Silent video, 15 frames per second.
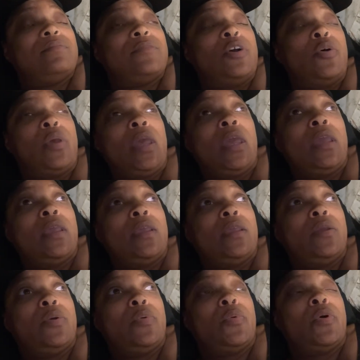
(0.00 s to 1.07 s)
okay,
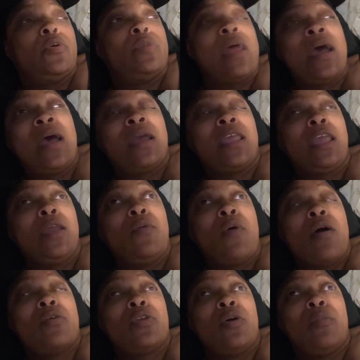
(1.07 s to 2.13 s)
well, now nah, I can't
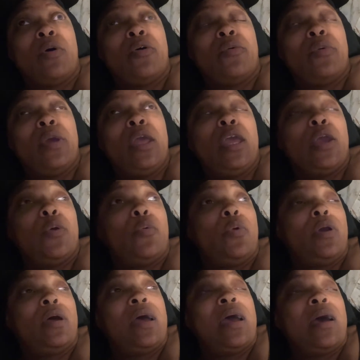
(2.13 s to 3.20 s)
walk no more.
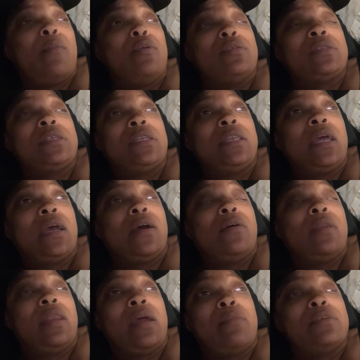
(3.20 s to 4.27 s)
Well, I'm going to sit
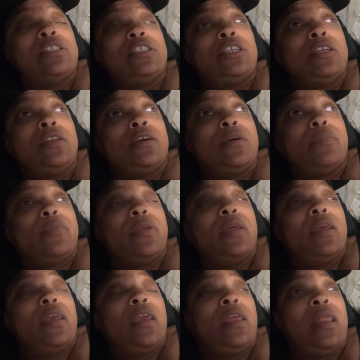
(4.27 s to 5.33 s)
down and I'm going to shut up.
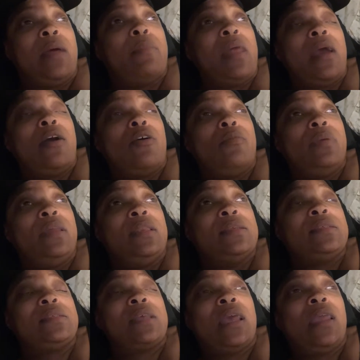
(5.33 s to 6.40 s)
And I'm not going to be the
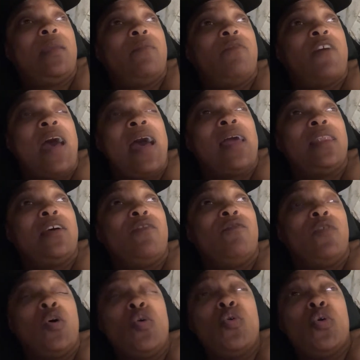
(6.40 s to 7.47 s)
same violent,
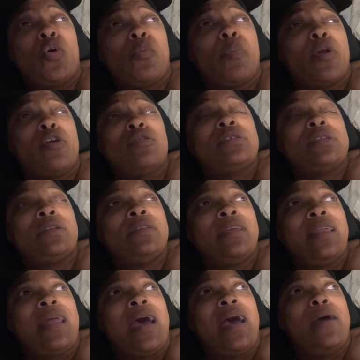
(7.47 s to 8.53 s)
vulgar person
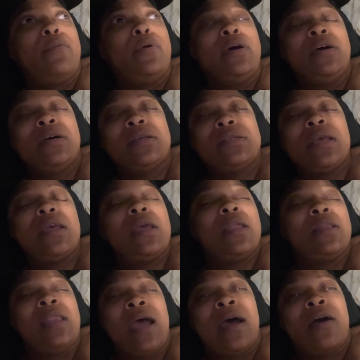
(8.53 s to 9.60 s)
that I was.
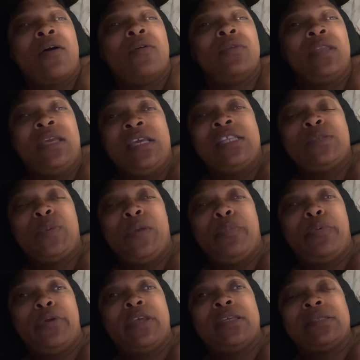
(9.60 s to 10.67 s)
Now, these
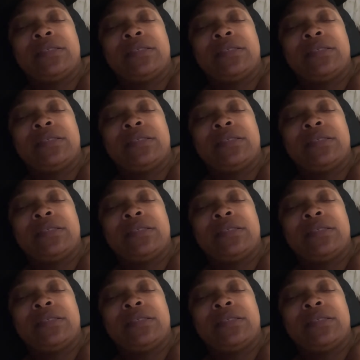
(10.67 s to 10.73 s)
people get